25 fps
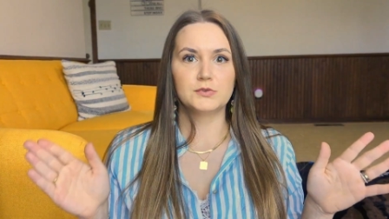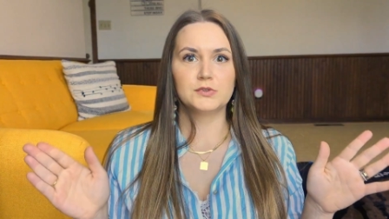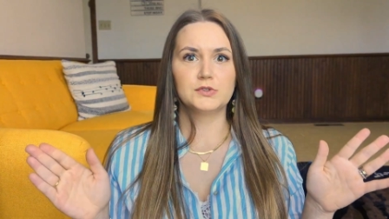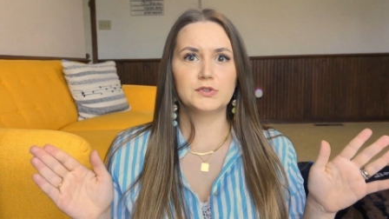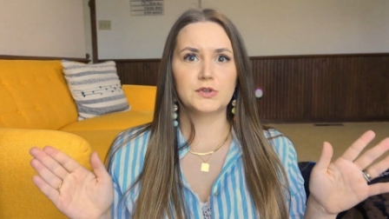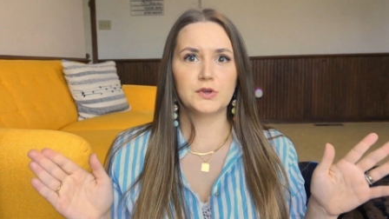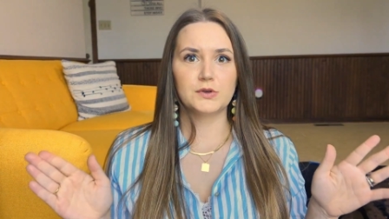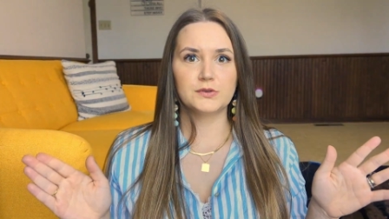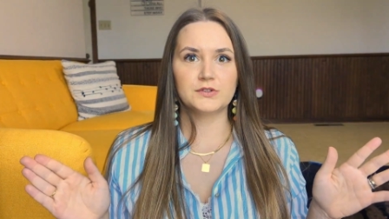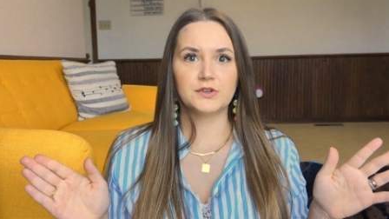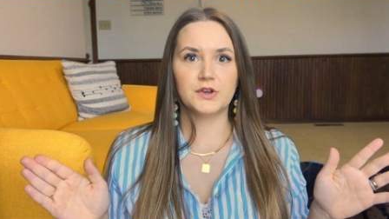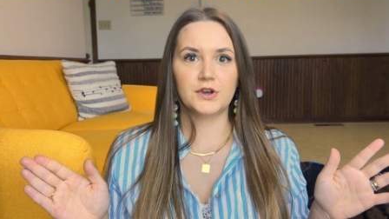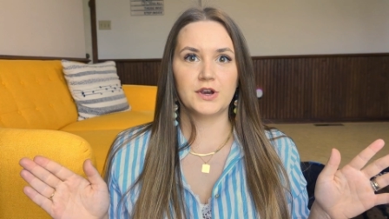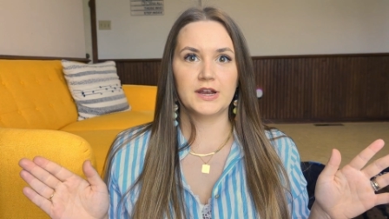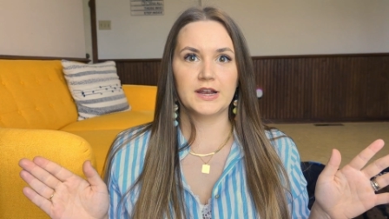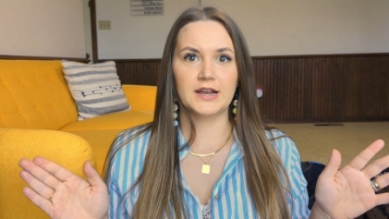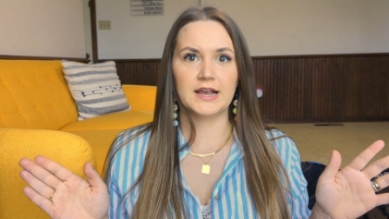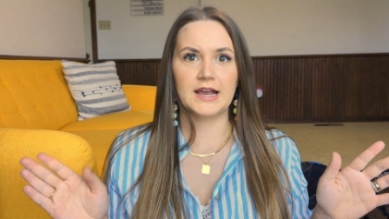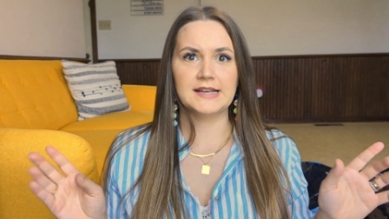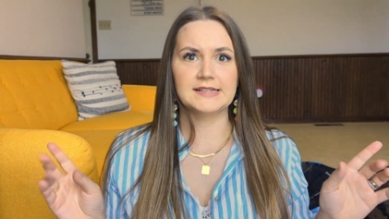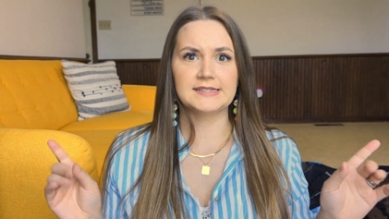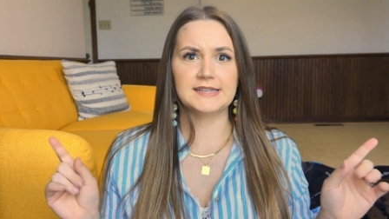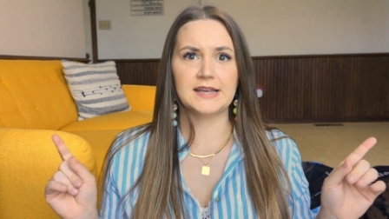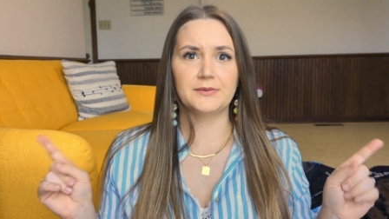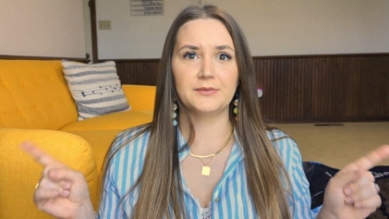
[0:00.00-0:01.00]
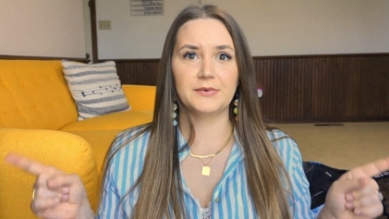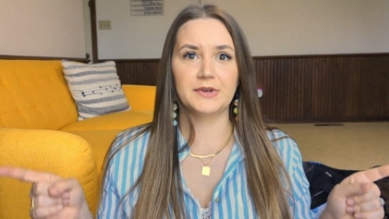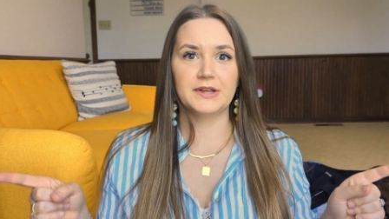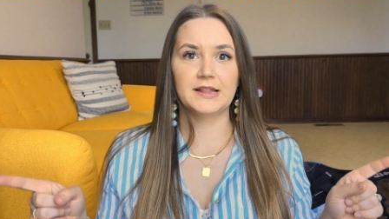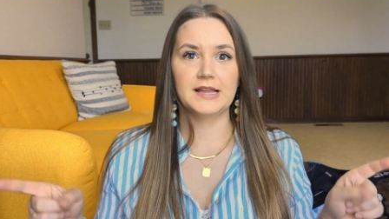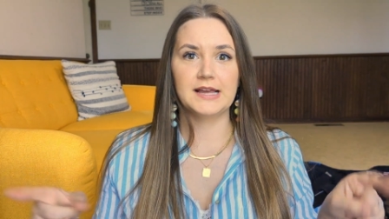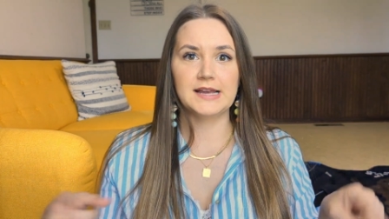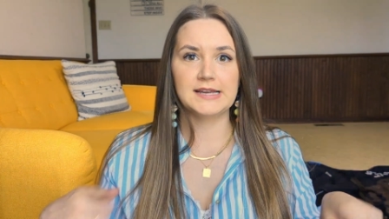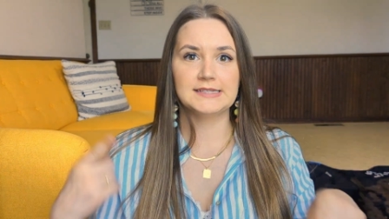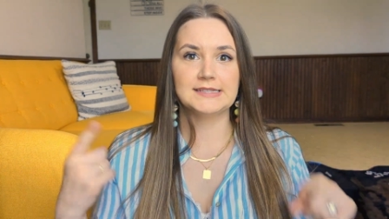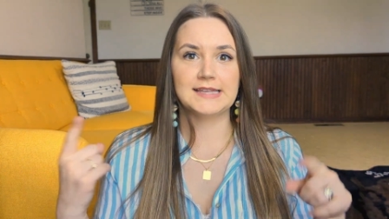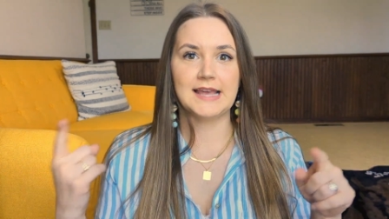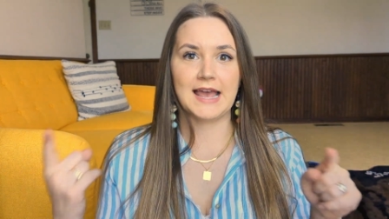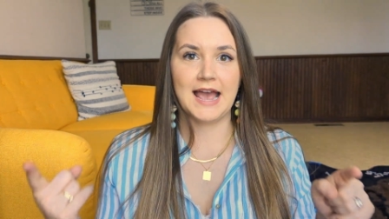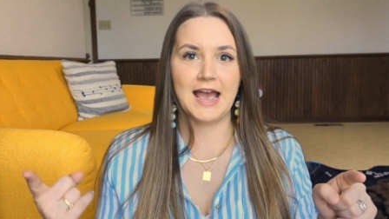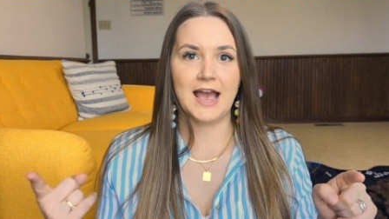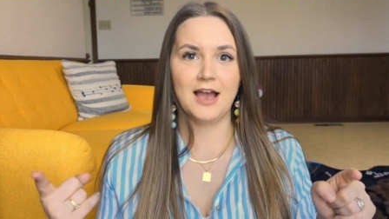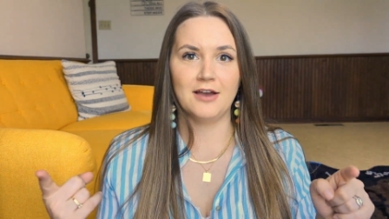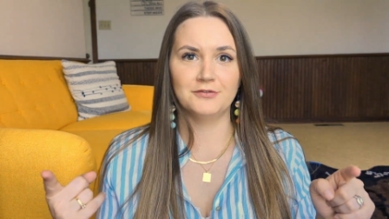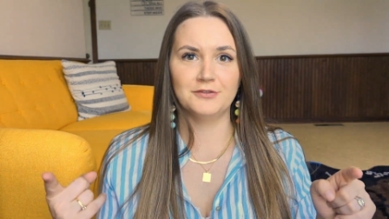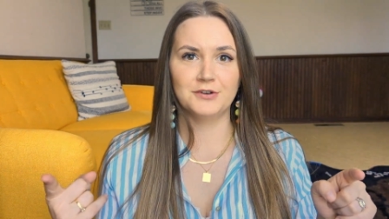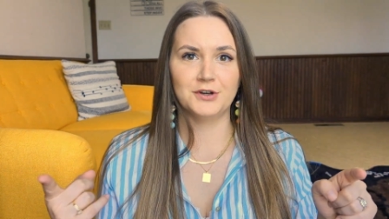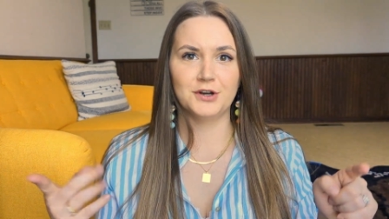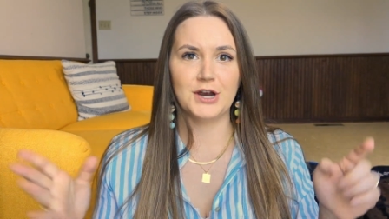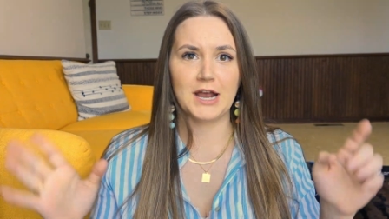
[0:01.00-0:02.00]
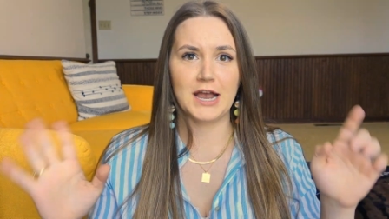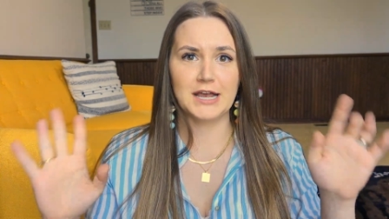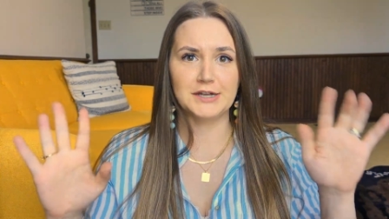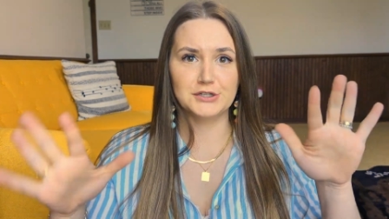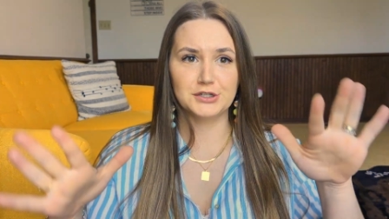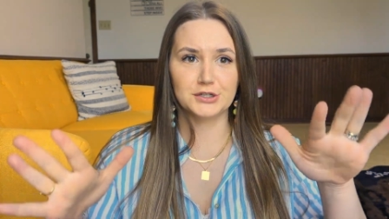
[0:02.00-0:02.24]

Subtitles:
So sorry guys, I realized after I